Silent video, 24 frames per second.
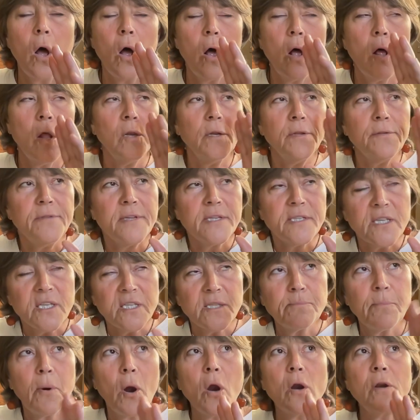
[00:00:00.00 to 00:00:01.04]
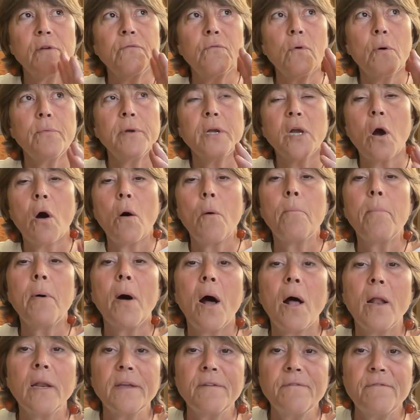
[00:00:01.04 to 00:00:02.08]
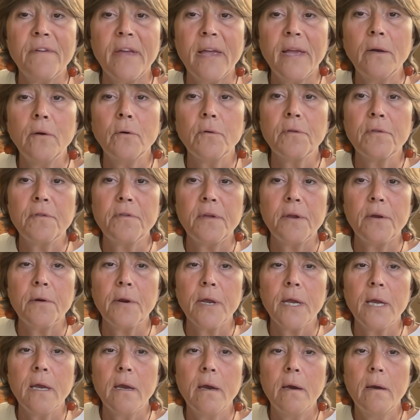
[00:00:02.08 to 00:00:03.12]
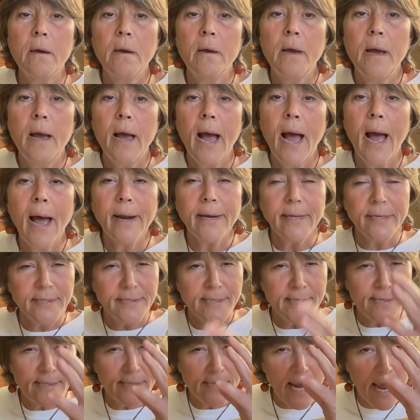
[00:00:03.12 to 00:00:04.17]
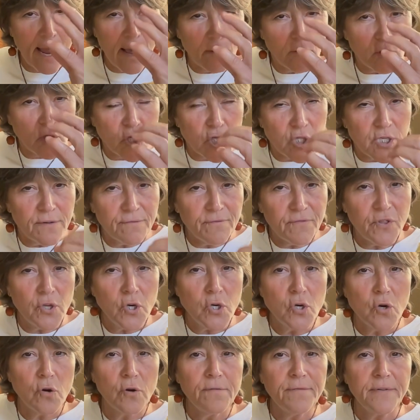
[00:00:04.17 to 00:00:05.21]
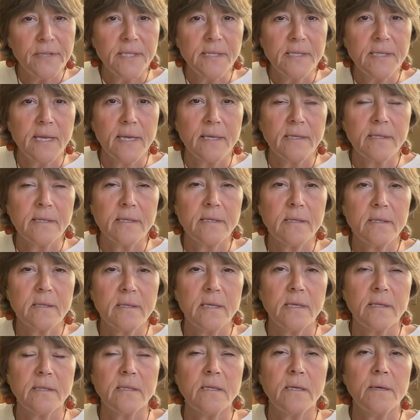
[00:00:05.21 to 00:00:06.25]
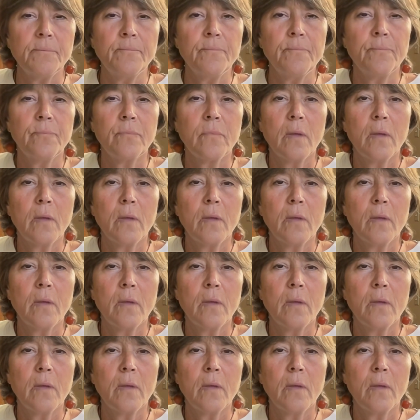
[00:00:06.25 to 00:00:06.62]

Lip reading: All of this is part of what we call polyvagal theory, how to downshift the nervous system.